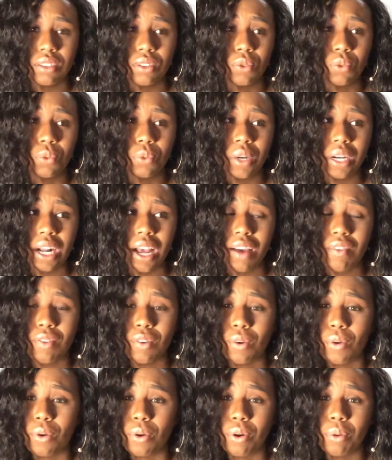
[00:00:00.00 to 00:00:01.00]

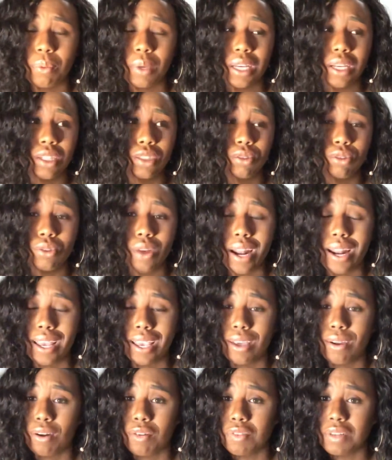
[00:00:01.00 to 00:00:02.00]
whatever, or because you're trying to
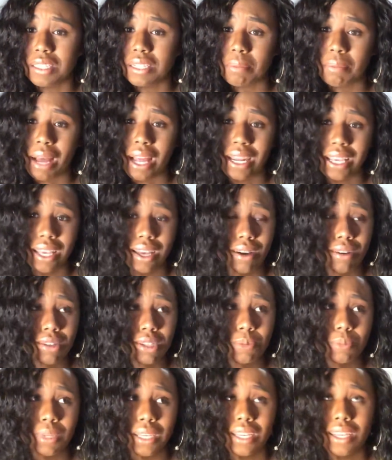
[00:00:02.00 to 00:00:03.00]
get over somebody
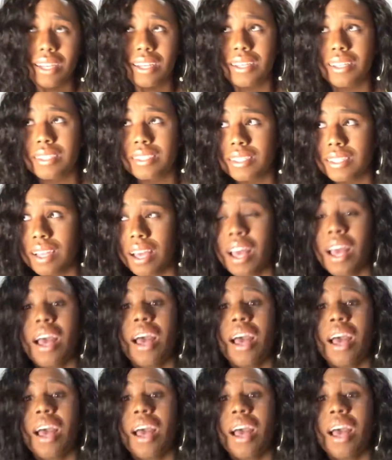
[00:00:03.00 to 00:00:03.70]
else, because